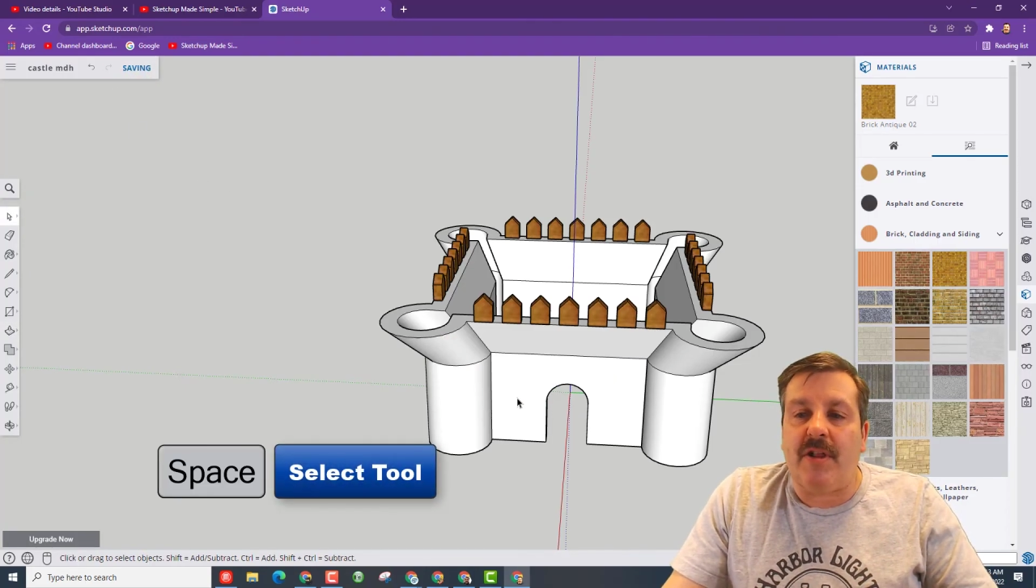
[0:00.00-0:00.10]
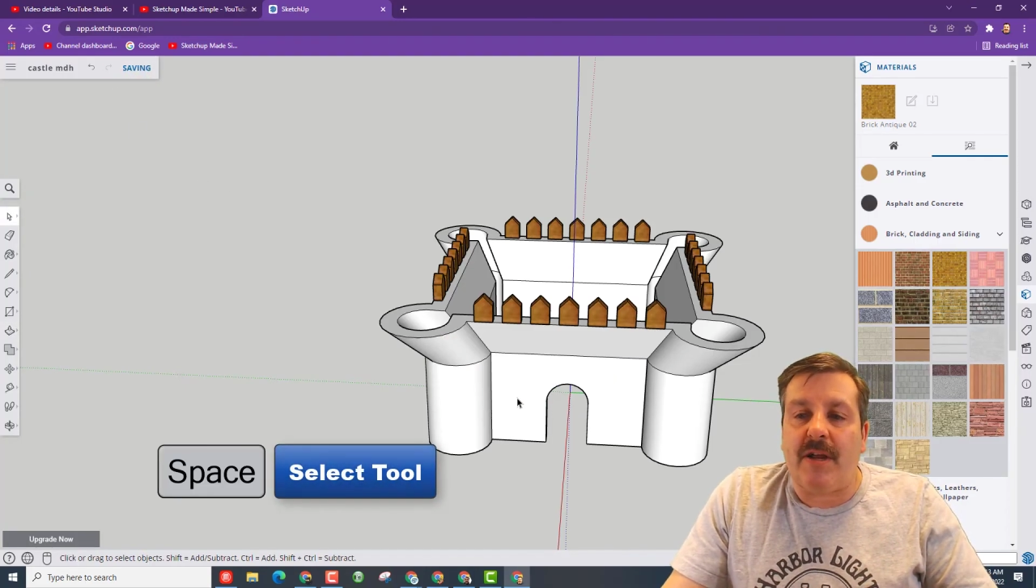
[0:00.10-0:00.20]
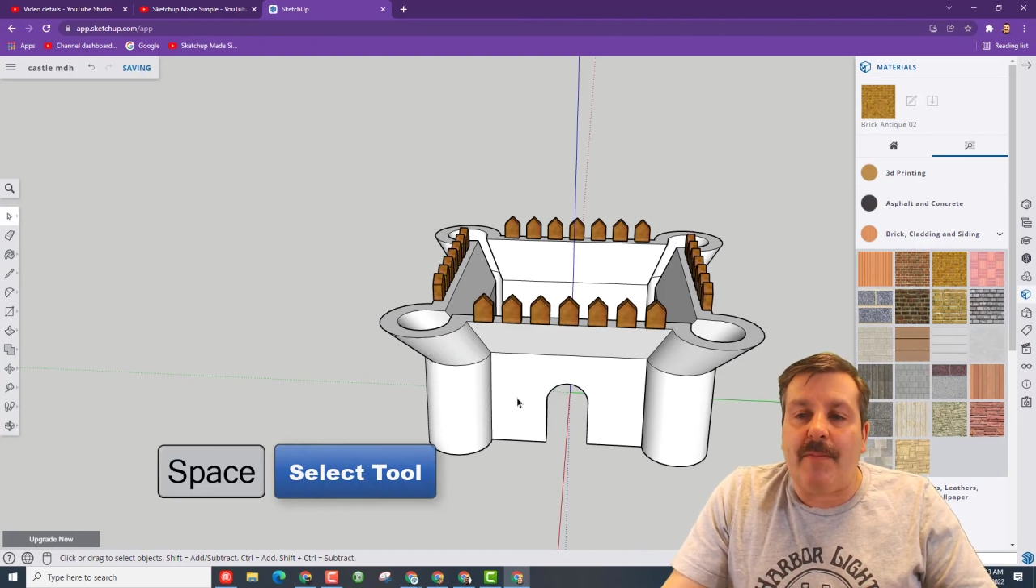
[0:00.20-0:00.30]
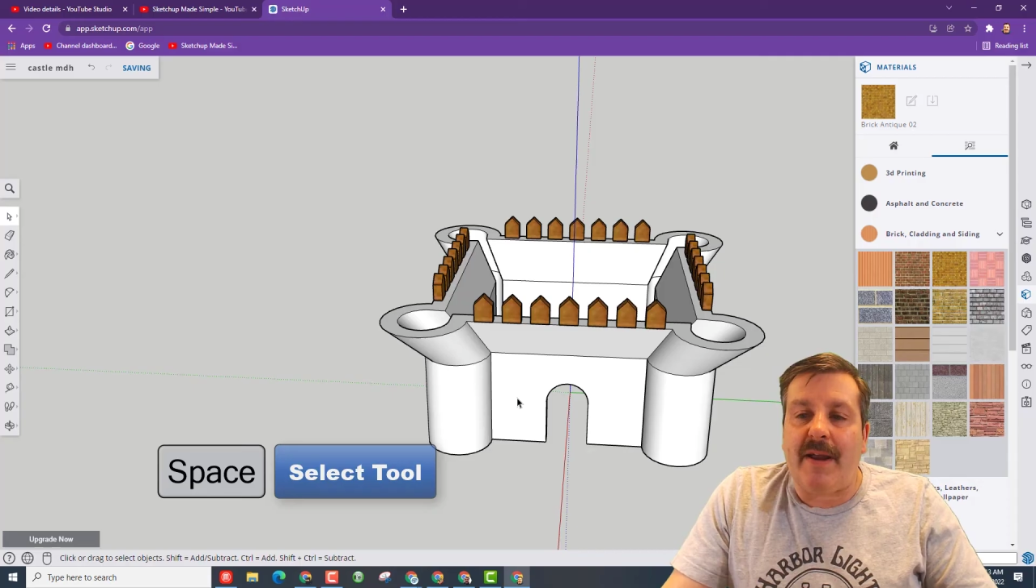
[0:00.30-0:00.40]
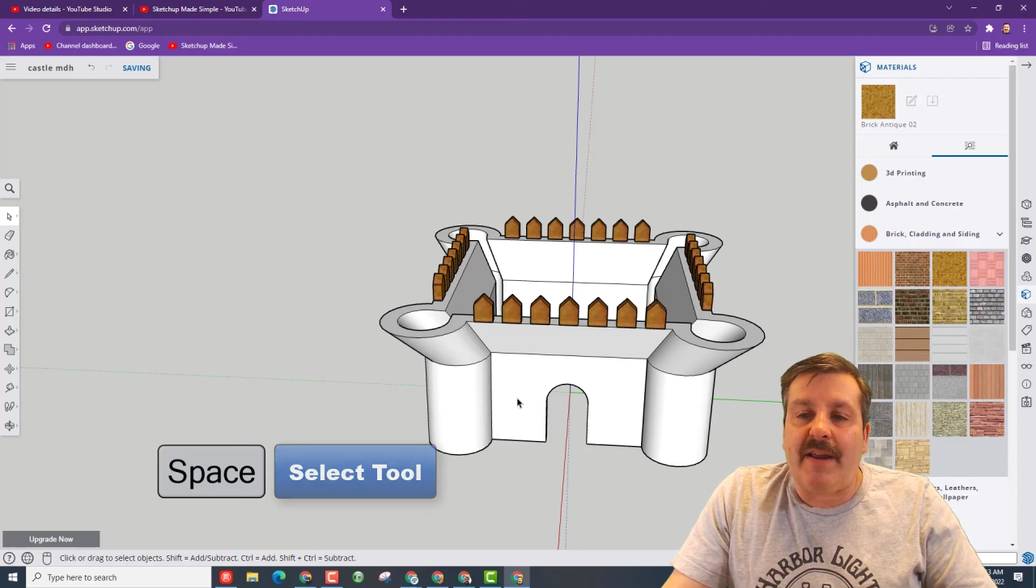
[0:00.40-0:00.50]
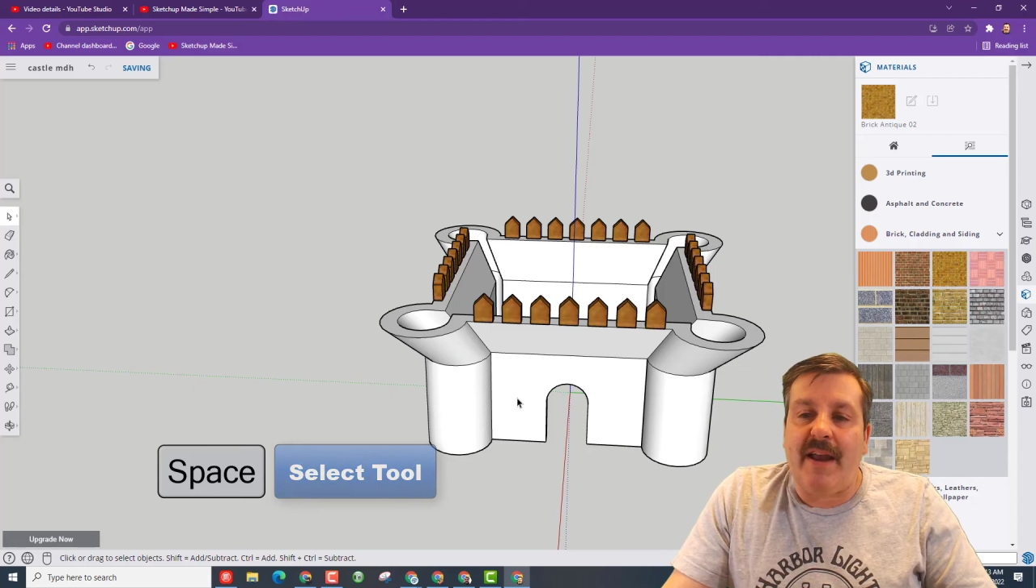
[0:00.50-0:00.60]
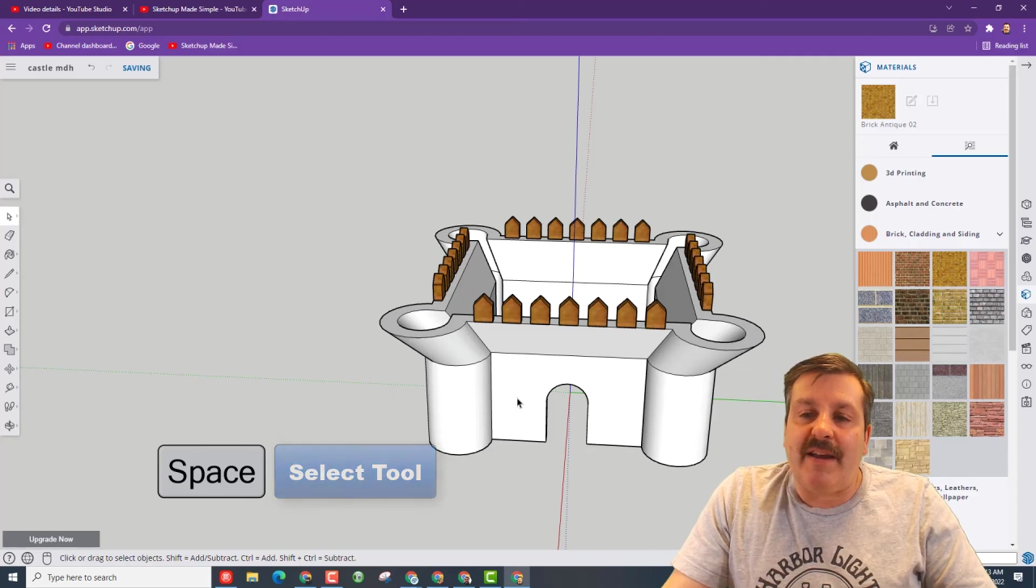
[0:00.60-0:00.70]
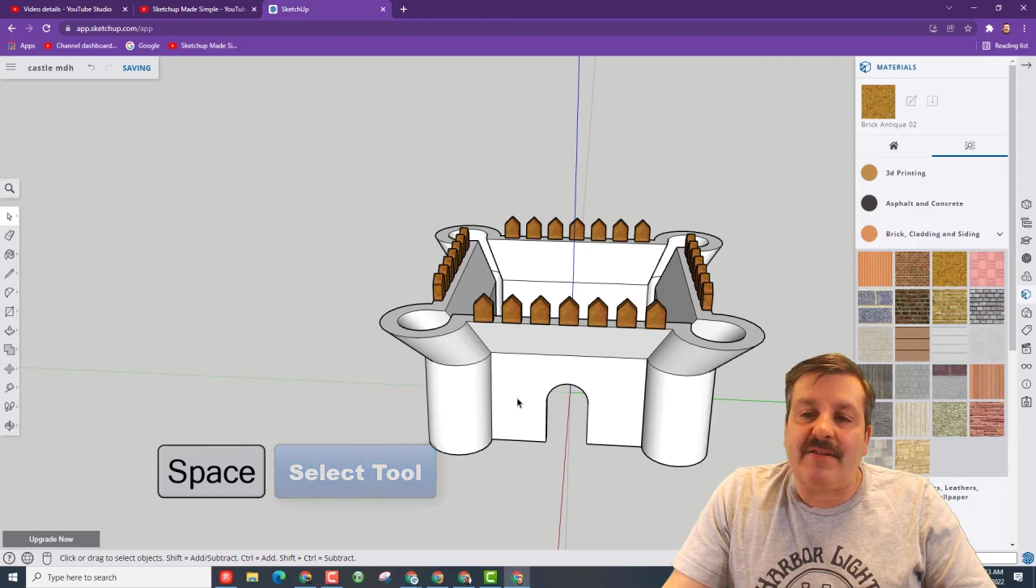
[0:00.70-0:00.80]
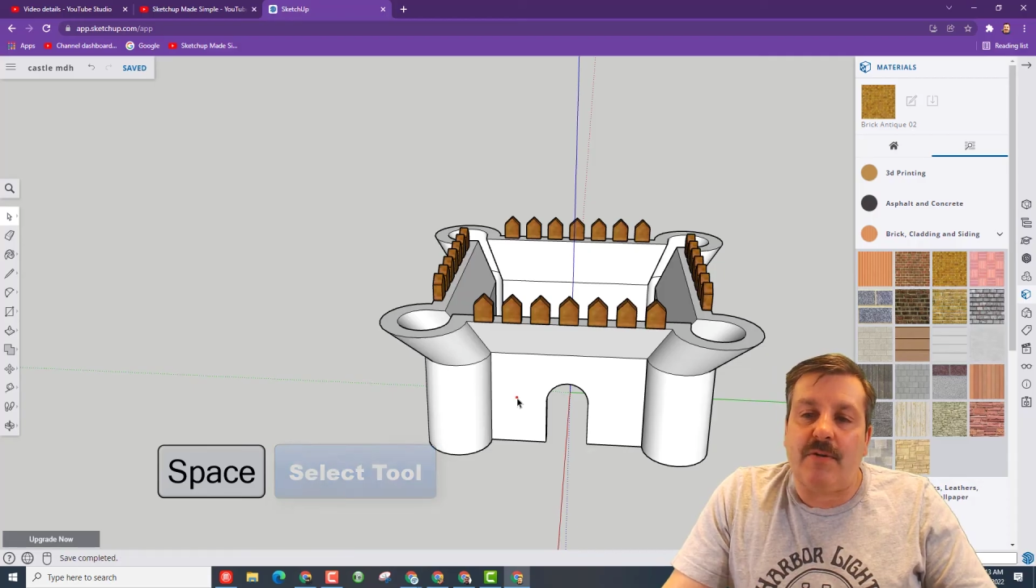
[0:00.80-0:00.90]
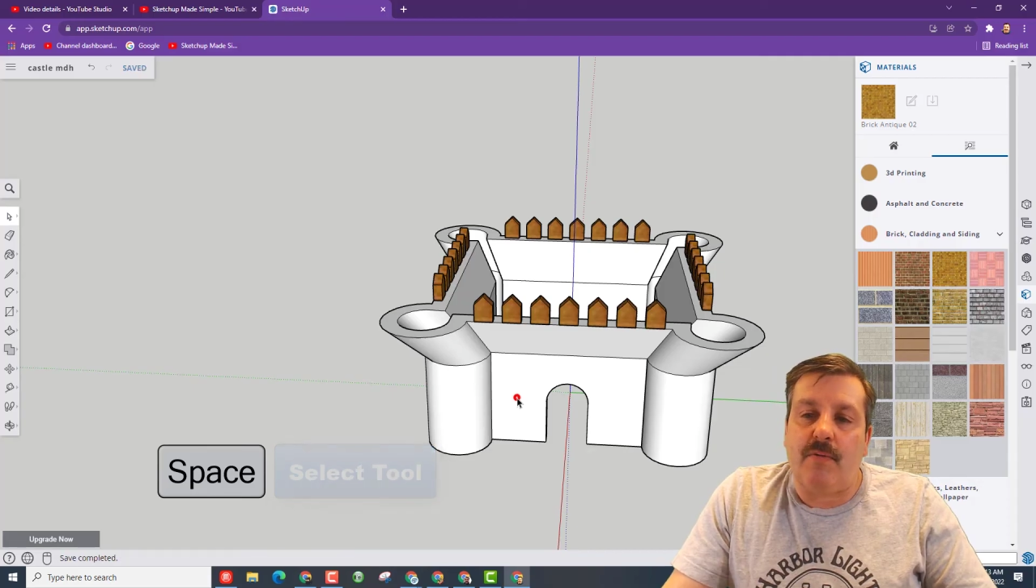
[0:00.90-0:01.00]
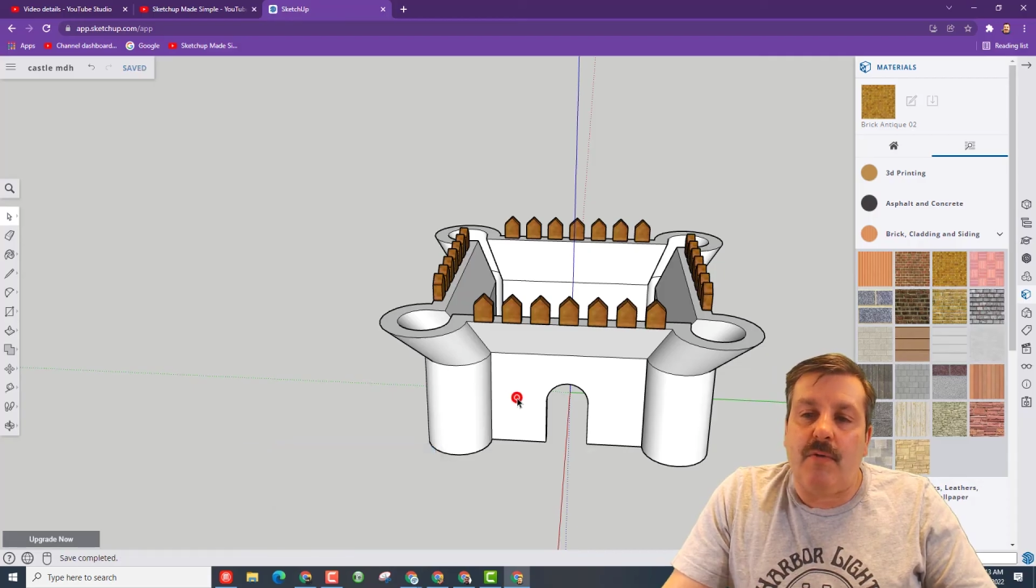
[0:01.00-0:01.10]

click my castle,